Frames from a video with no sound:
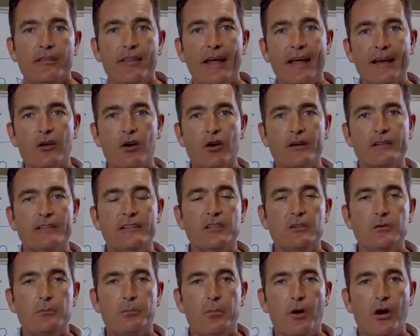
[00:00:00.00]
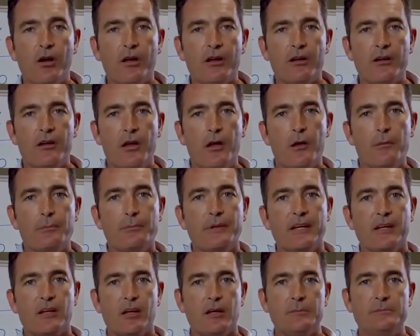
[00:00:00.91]
That ideal buyer
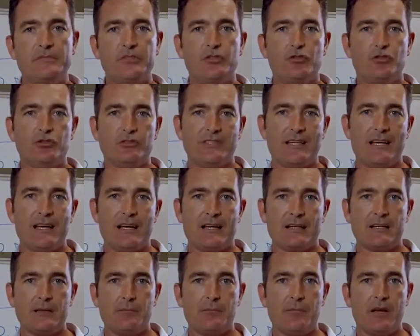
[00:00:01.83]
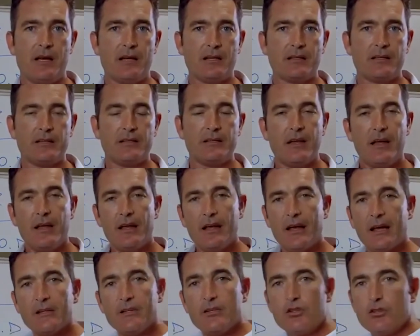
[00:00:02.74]
becomes your target market,
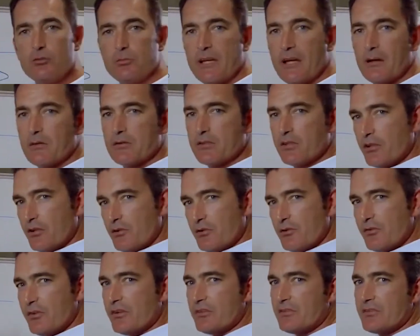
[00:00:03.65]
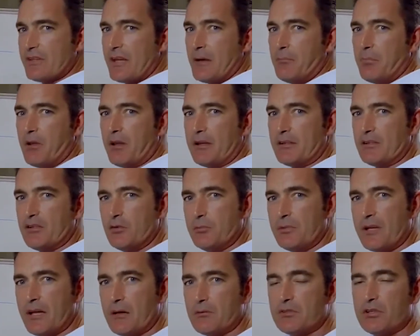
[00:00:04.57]
and you'll be able to use this template.
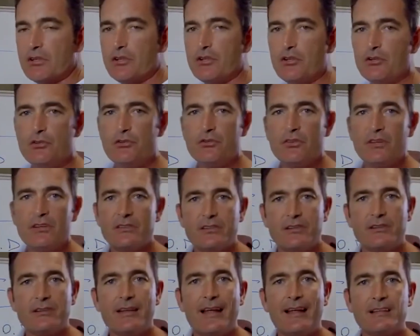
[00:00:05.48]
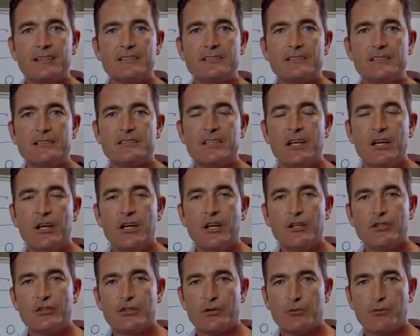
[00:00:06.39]
You'll be able to use this analysis
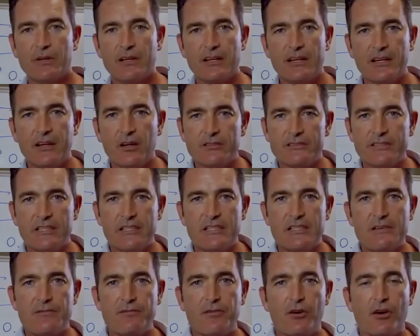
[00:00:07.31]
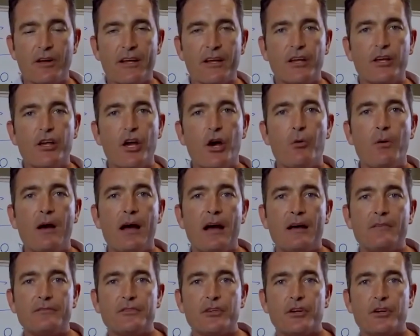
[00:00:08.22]
to really identify and go
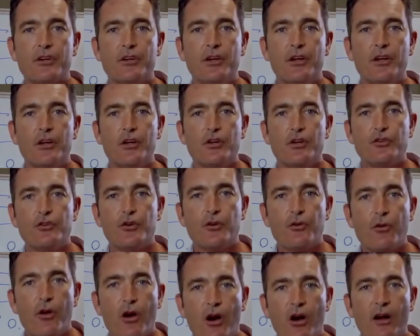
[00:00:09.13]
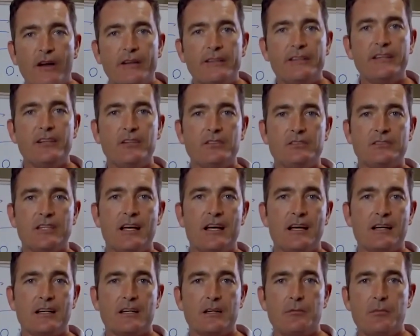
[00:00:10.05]
after your ideal
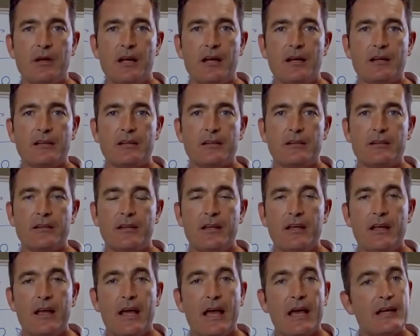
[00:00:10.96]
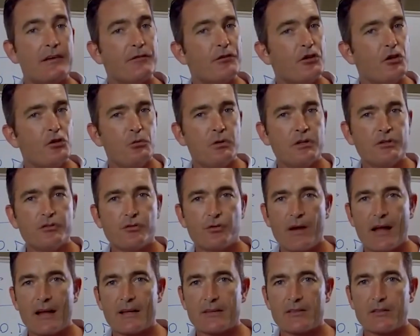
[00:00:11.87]
target market. And if you
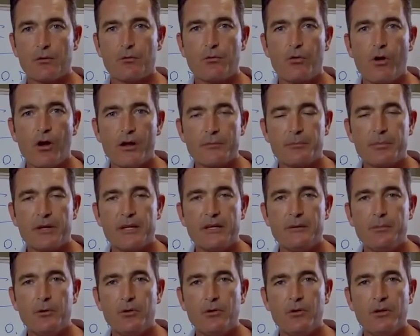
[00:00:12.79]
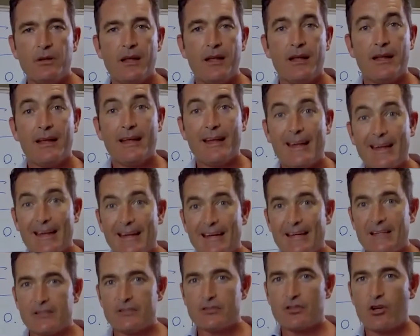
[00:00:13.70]
attract the right people
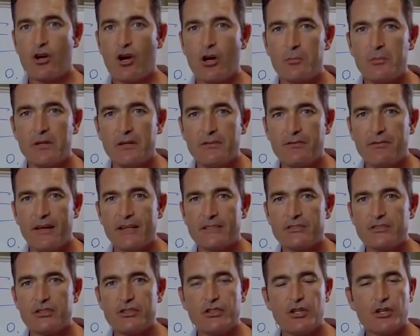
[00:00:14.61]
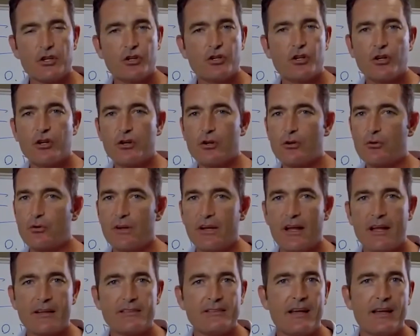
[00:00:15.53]
in a timely fashion, you're going to
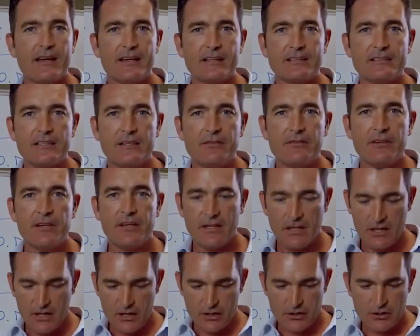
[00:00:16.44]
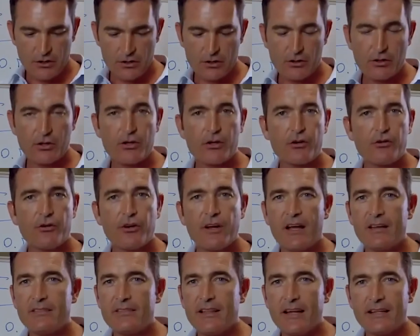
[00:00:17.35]
create that activity, you're going to
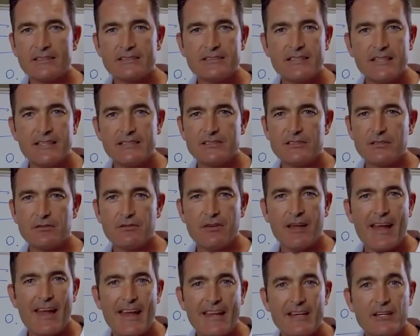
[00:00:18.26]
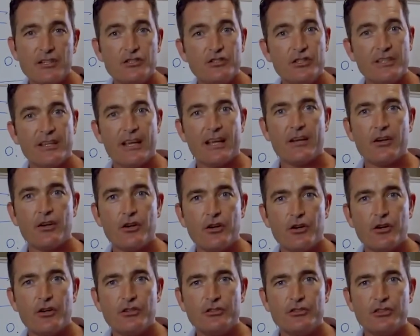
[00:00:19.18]
create that sense of energy
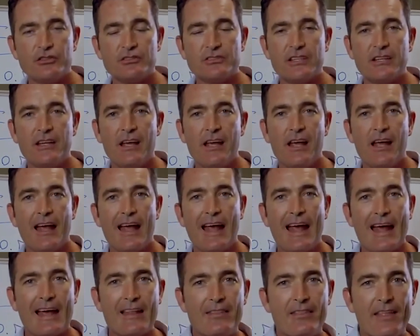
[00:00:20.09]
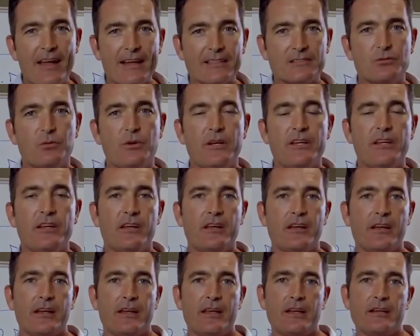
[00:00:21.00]
and urgency, and that's where you're
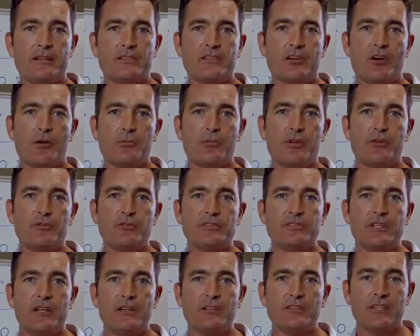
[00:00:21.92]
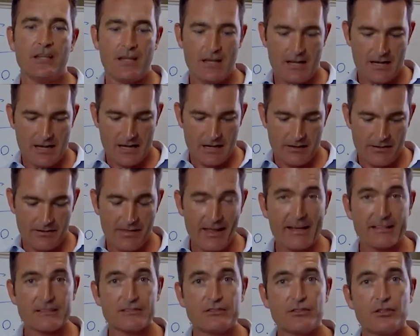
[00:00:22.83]
going to get a timely result, and
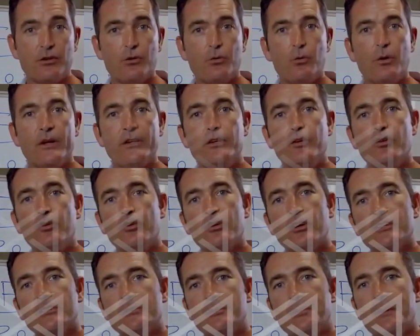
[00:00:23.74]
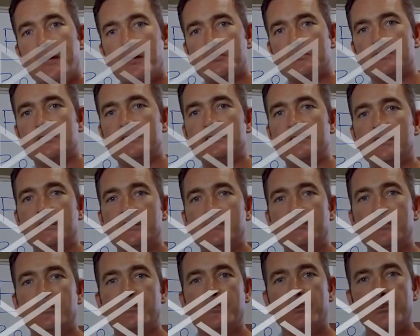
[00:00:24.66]
that's where you're going to be able to
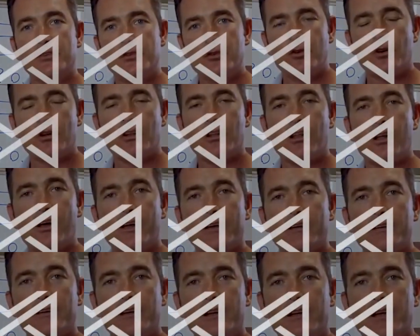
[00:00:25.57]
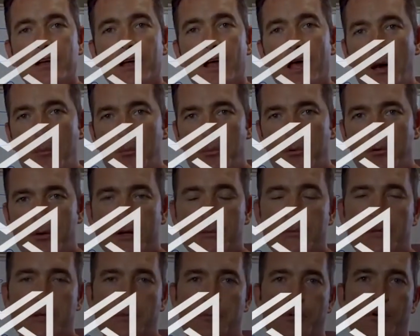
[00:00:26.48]
deliver for your client a
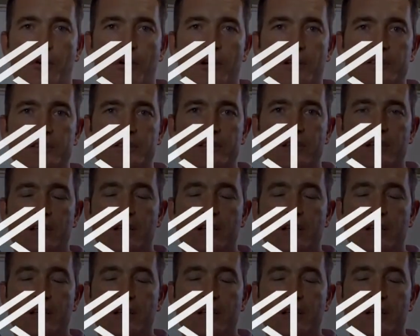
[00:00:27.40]
premium price.